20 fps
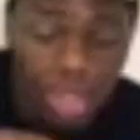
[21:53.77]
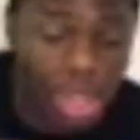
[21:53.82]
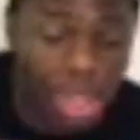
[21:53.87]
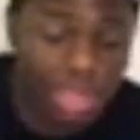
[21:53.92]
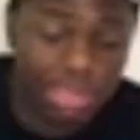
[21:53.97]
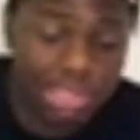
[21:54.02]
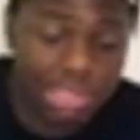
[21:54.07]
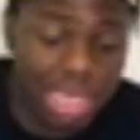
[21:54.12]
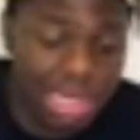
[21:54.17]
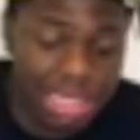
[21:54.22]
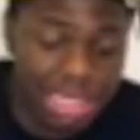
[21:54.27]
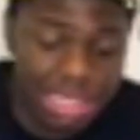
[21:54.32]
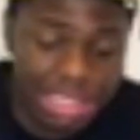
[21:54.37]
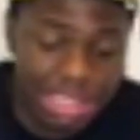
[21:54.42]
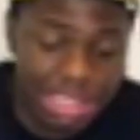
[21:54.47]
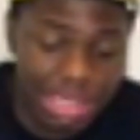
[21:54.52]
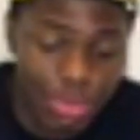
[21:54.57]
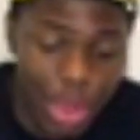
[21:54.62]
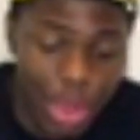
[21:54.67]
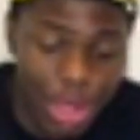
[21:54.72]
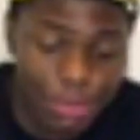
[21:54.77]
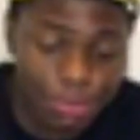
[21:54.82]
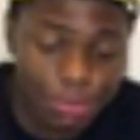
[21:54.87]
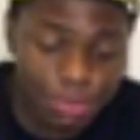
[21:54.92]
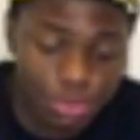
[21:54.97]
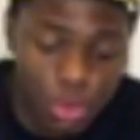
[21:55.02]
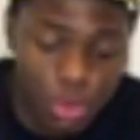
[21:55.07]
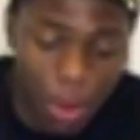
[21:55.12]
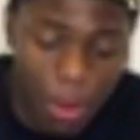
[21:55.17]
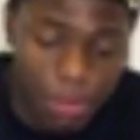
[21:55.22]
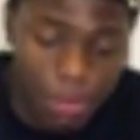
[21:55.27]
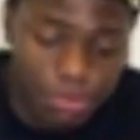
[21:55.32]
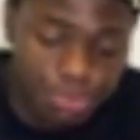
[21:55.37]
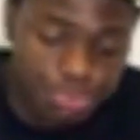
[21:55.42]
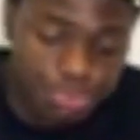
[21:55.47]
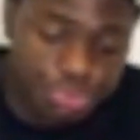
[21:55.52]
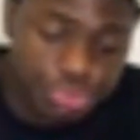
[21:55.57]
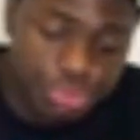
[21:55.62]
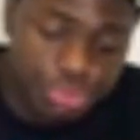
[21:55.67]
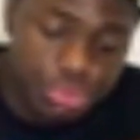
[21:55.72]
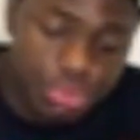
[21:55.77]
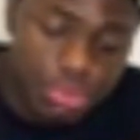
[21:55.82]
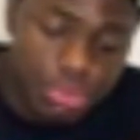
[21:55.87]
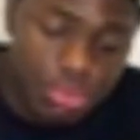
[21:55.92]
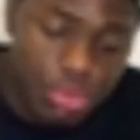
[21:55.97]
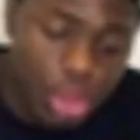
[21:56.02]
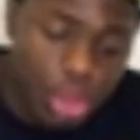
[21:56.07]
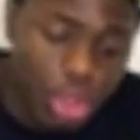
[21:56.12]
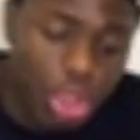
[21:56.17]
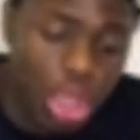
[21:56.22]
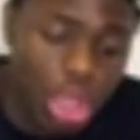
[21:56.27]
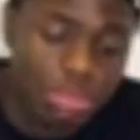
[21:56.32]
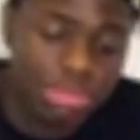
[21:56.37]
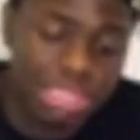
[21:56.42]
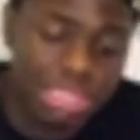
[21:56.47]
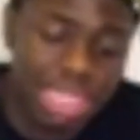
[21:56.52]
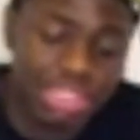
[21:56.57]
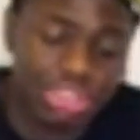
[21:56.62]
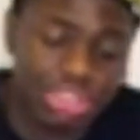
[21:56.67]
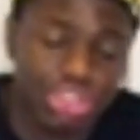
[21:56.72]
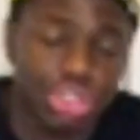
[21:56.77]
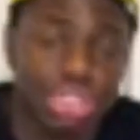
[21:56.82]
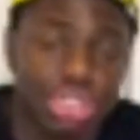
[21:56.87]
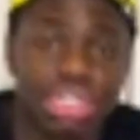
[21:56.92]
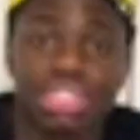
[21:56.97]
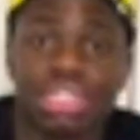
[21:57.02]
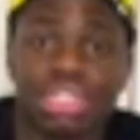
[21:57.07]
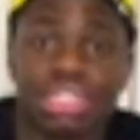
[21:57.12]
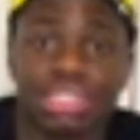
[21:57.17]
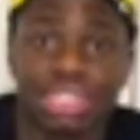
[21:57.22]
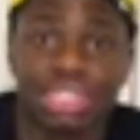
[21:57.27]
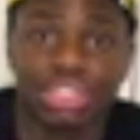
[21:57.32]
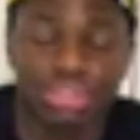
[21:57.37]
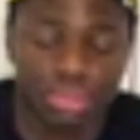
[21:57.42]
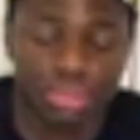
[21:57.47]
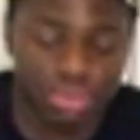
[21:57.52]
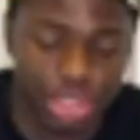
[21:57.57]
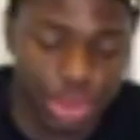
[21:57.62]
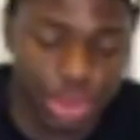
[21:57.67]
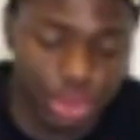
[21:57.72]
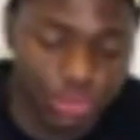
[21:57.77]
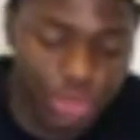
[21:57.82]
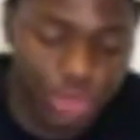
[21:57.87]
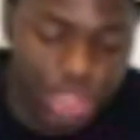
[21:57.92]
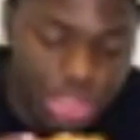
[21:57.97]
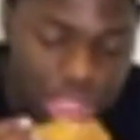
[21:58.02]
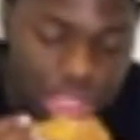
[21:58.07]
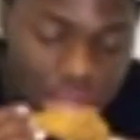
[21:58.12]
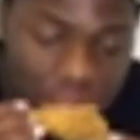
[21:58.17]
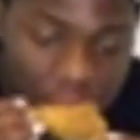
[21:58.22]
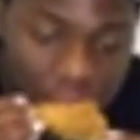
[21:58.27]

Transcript: is not an easy one. Comes like journey to the center of the universe.